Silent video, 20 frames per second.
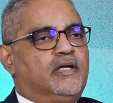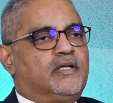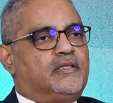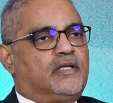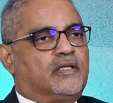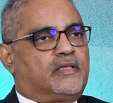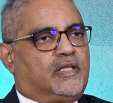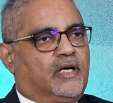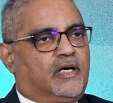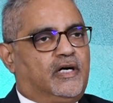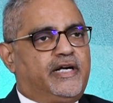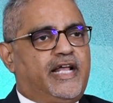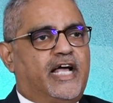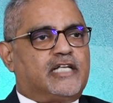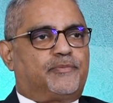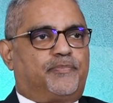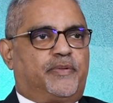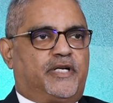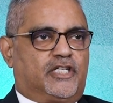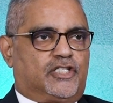The third
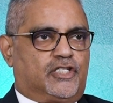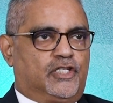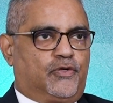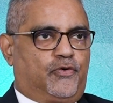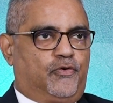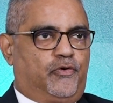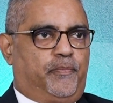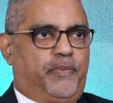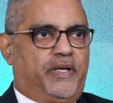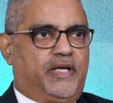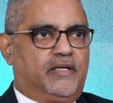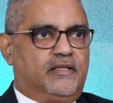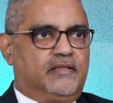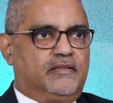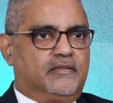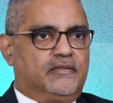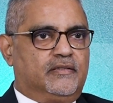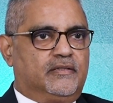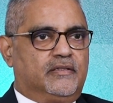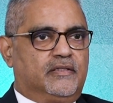aspiration could be
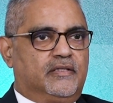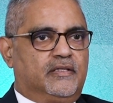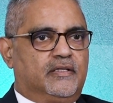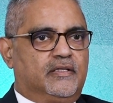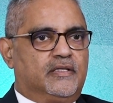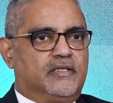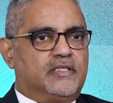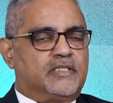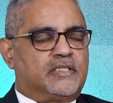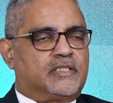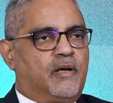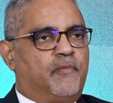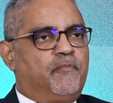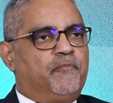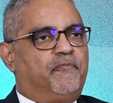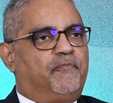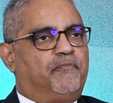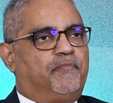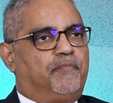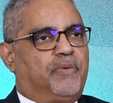
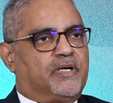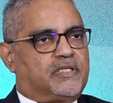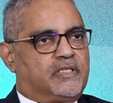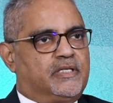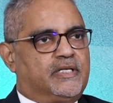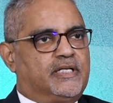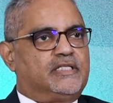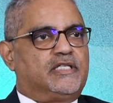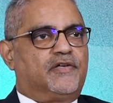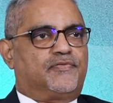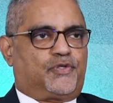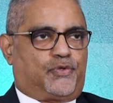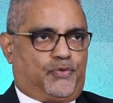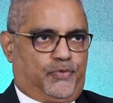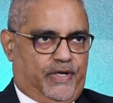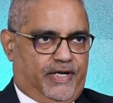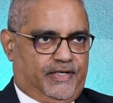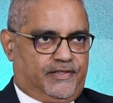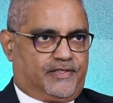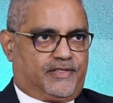some percentage of
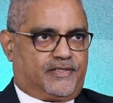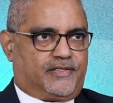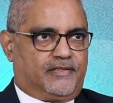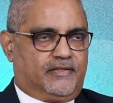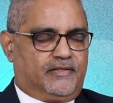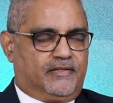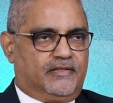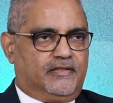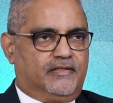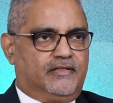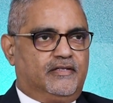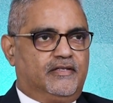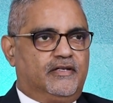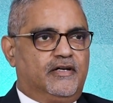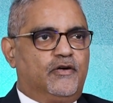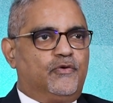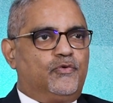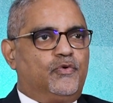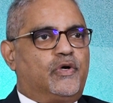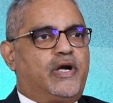students
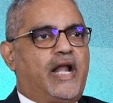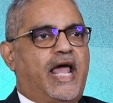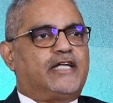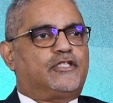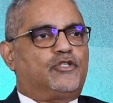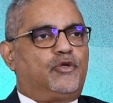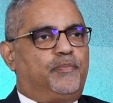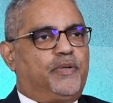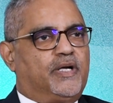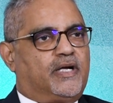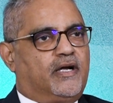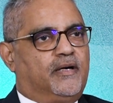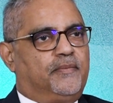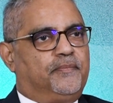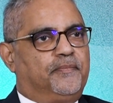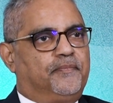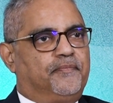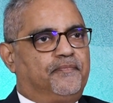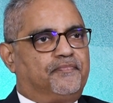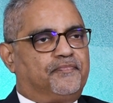would like to
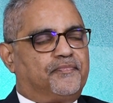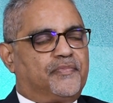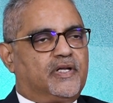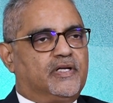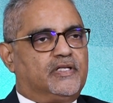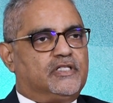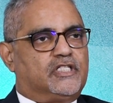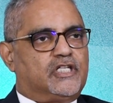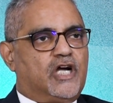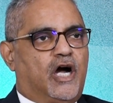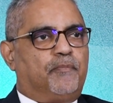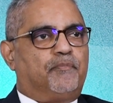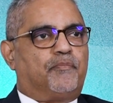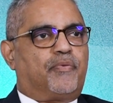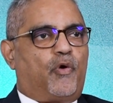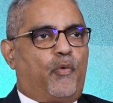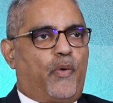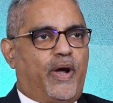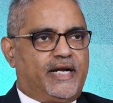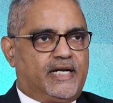become job
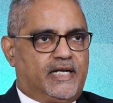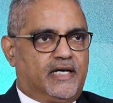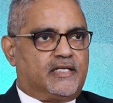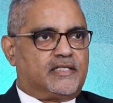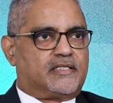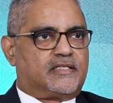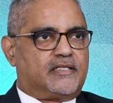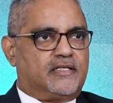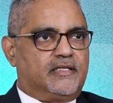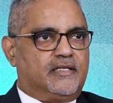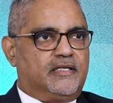providers